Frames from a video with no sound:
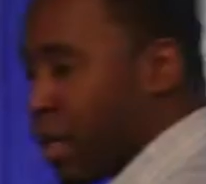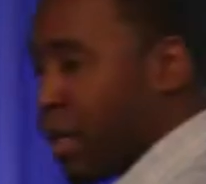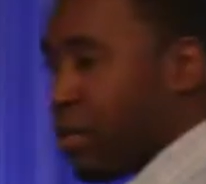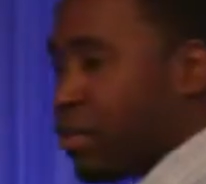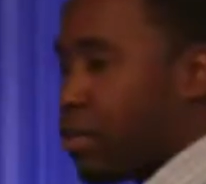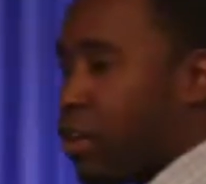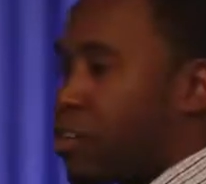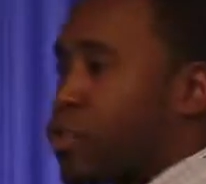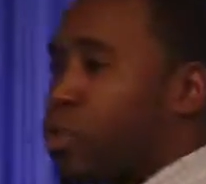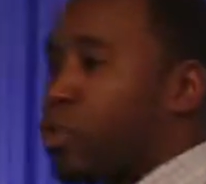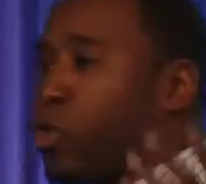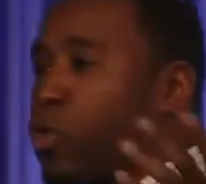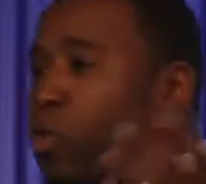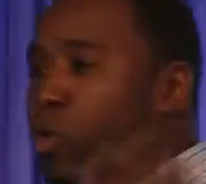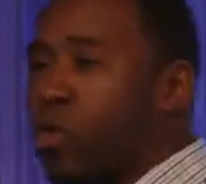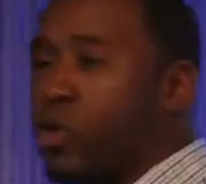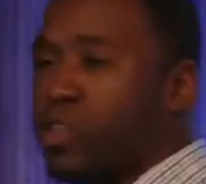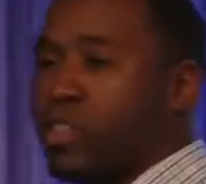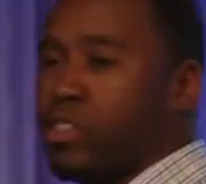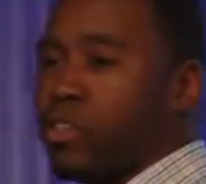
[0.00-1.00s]
There's also
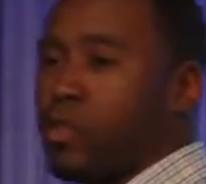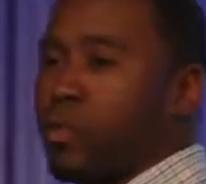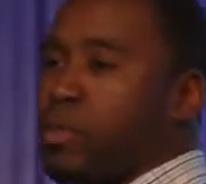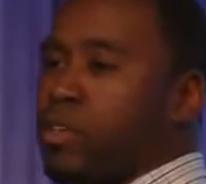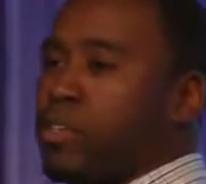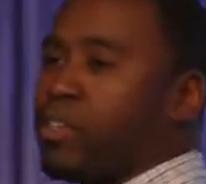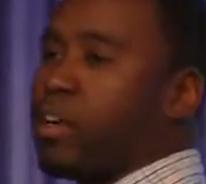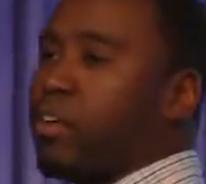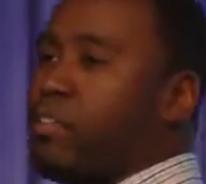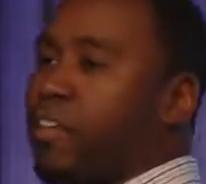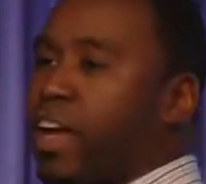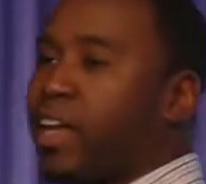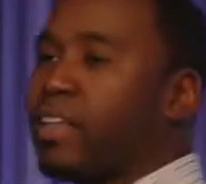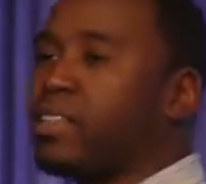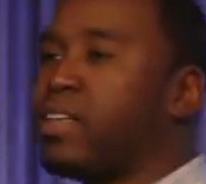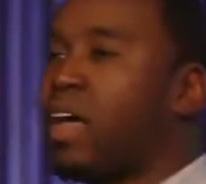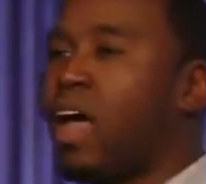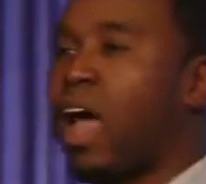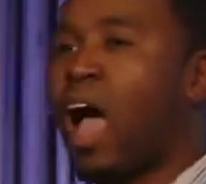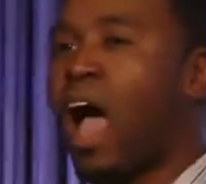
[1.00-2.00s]
Google Consumer
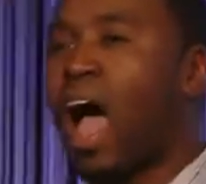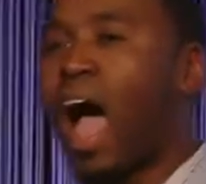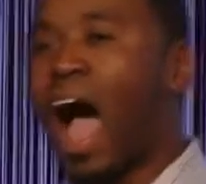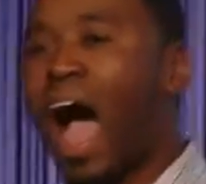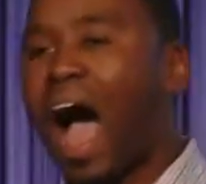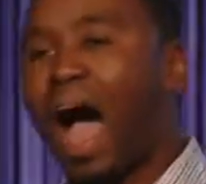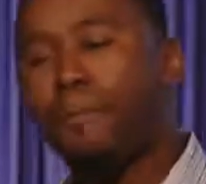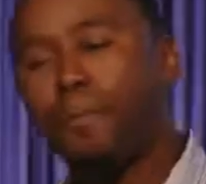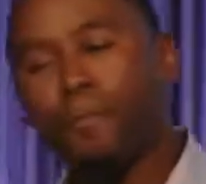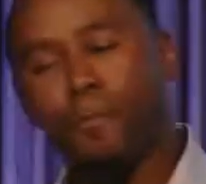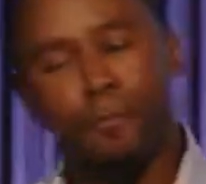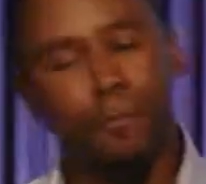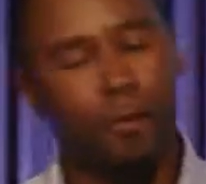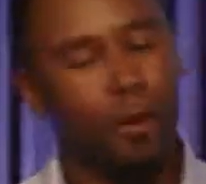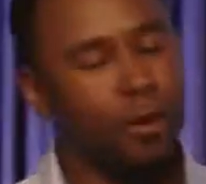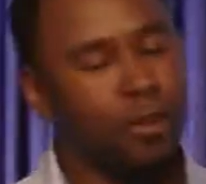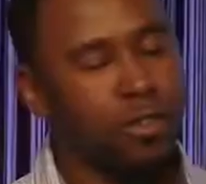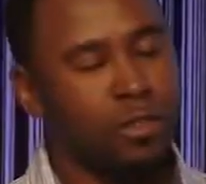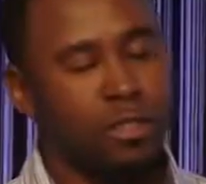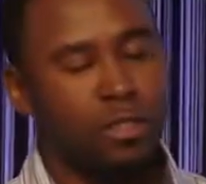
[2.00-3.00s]
Surveys. I
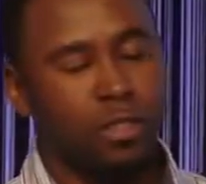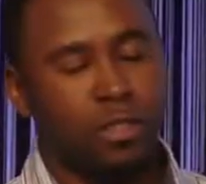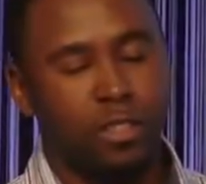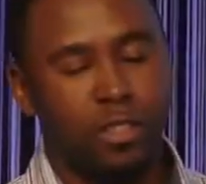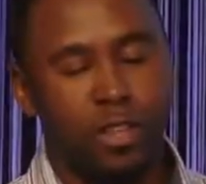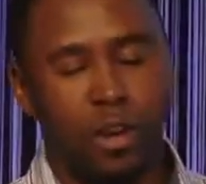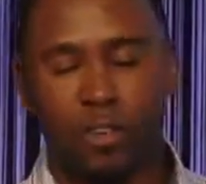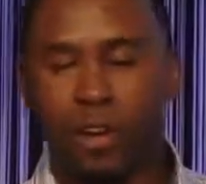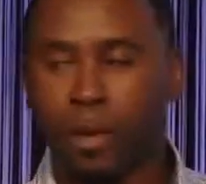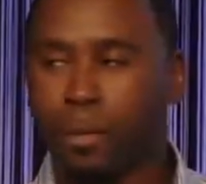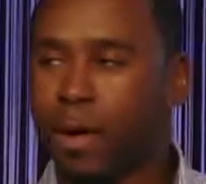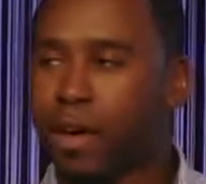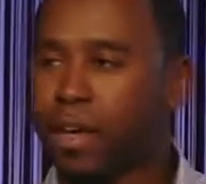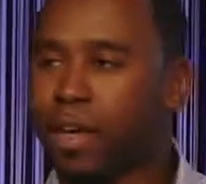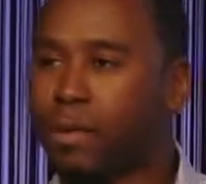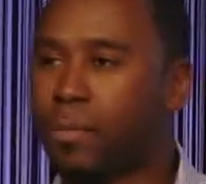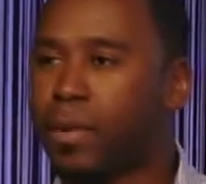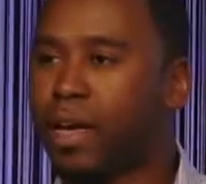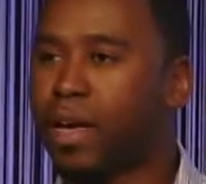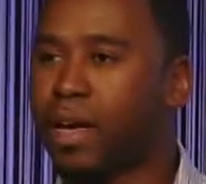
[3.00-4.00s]
prefer
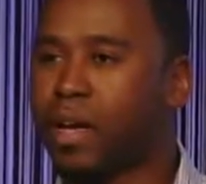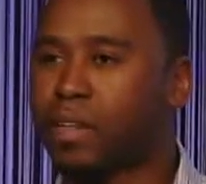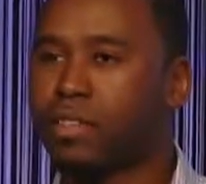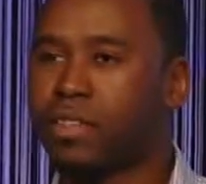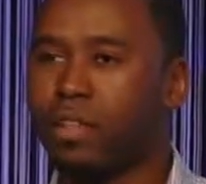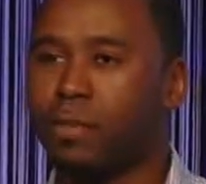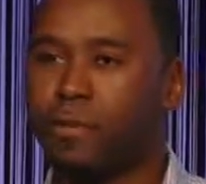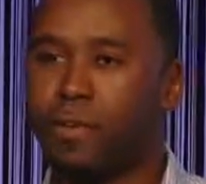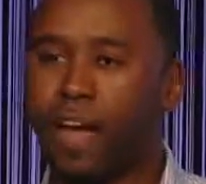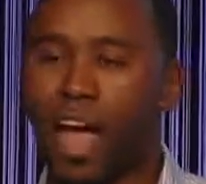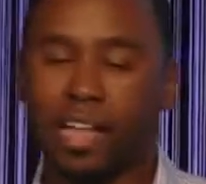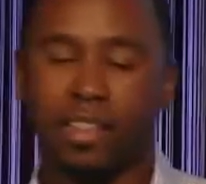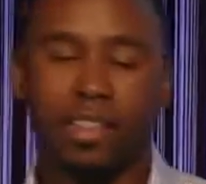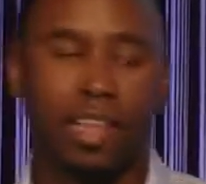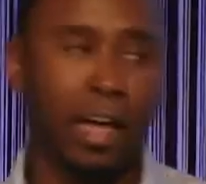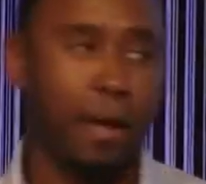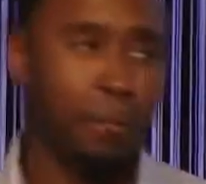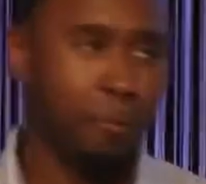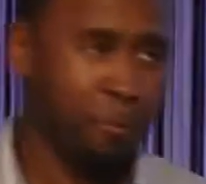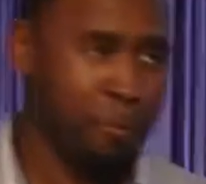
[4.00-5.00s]
SurveyMonkey because of the fact
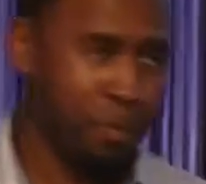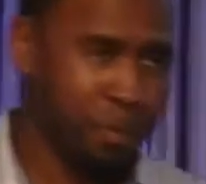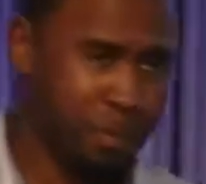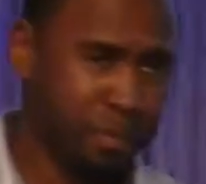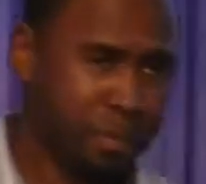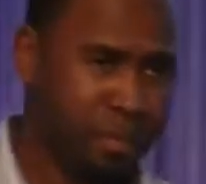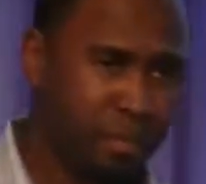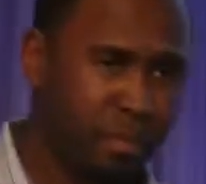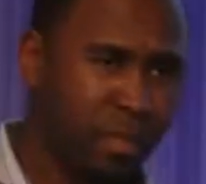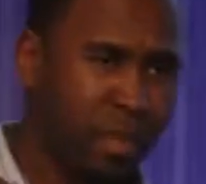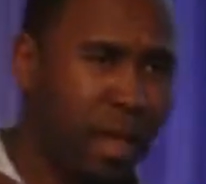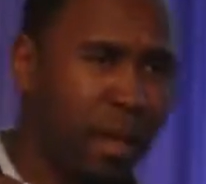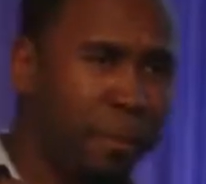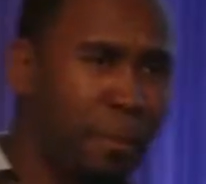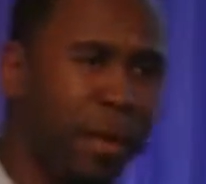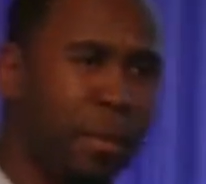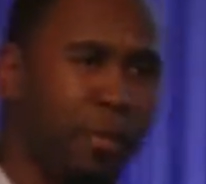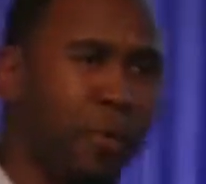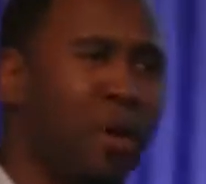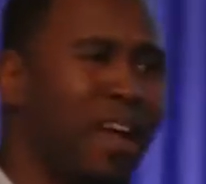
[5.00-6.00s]
that
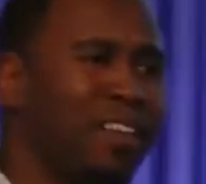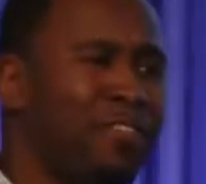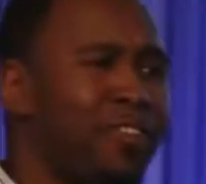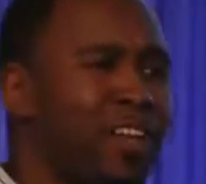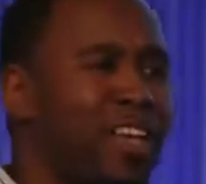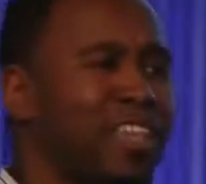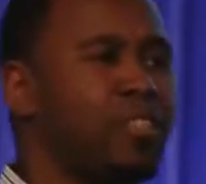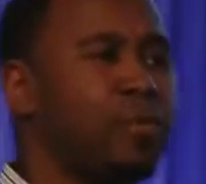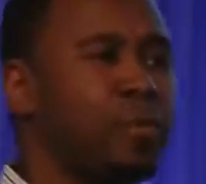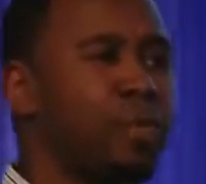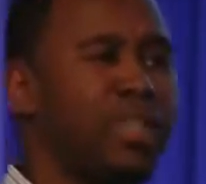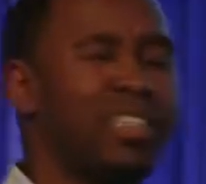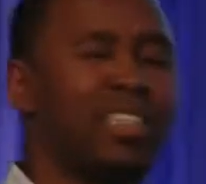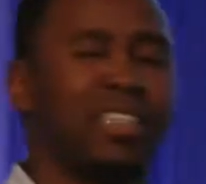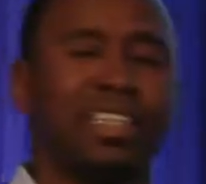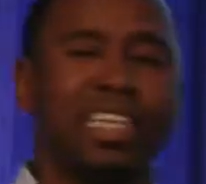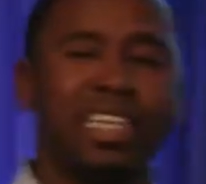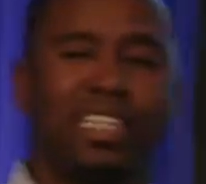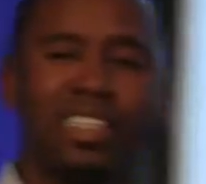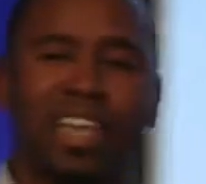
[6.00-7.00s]
people have to
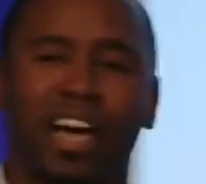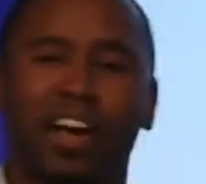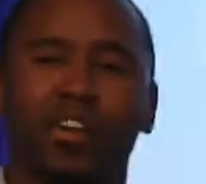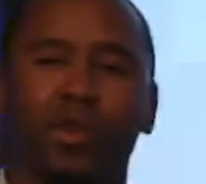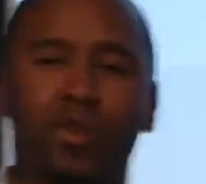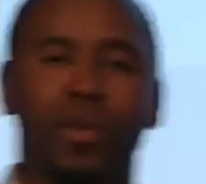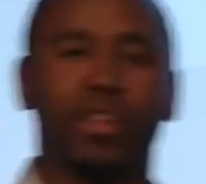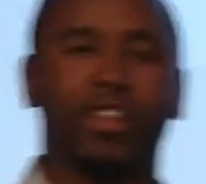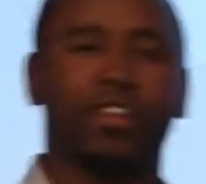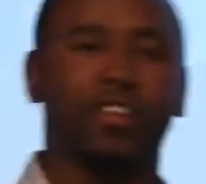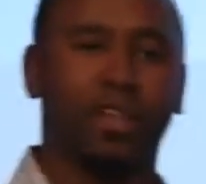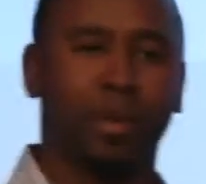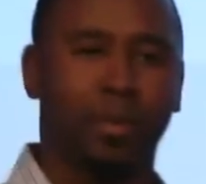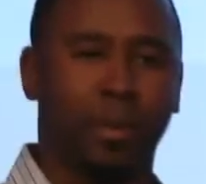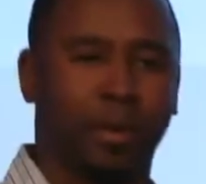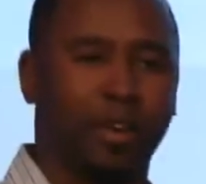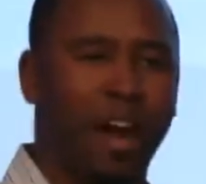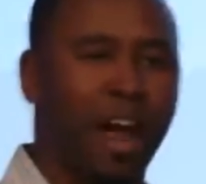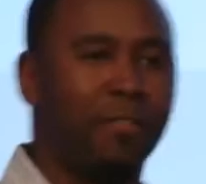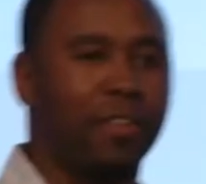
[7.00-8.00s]
explicitly tell you what their
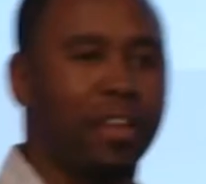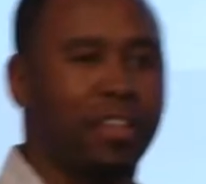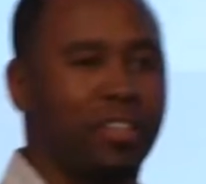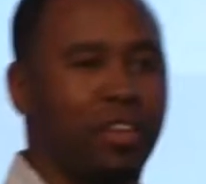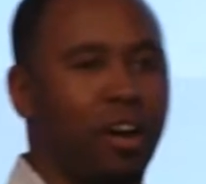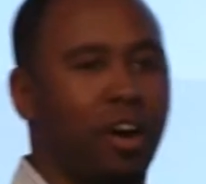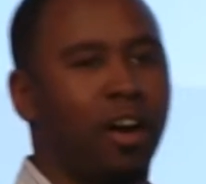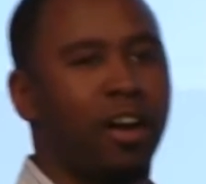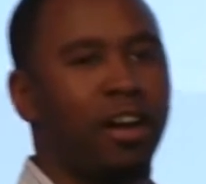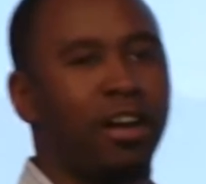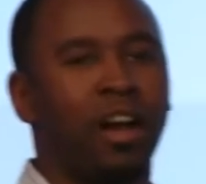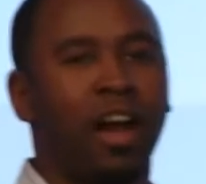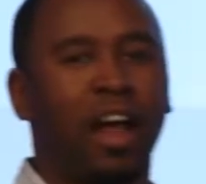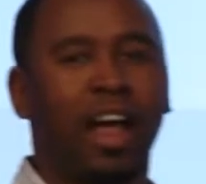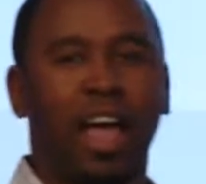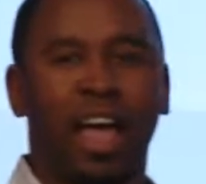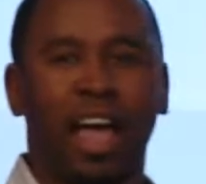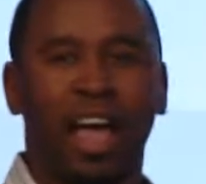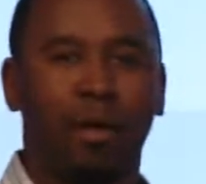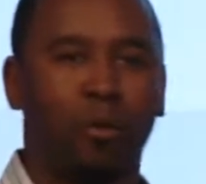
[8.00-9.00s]
demographics are
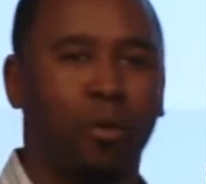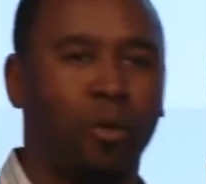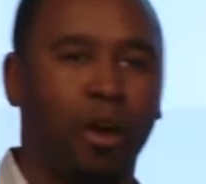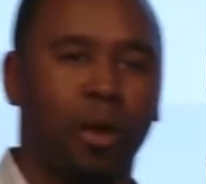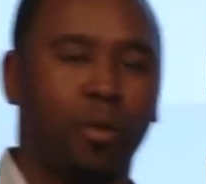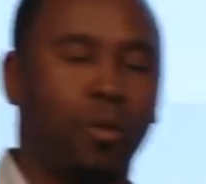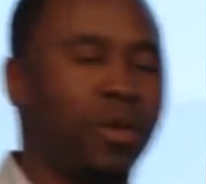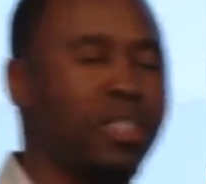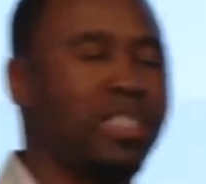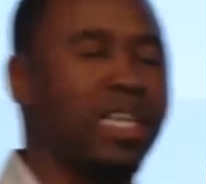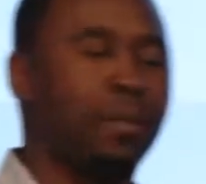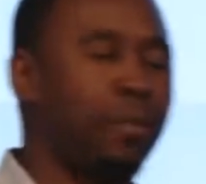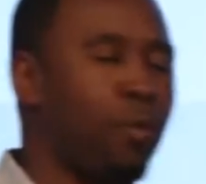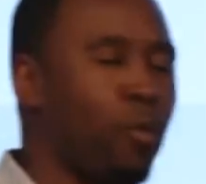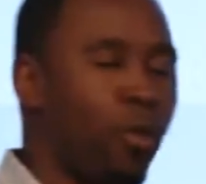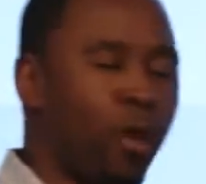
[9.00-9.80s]
and where, what type of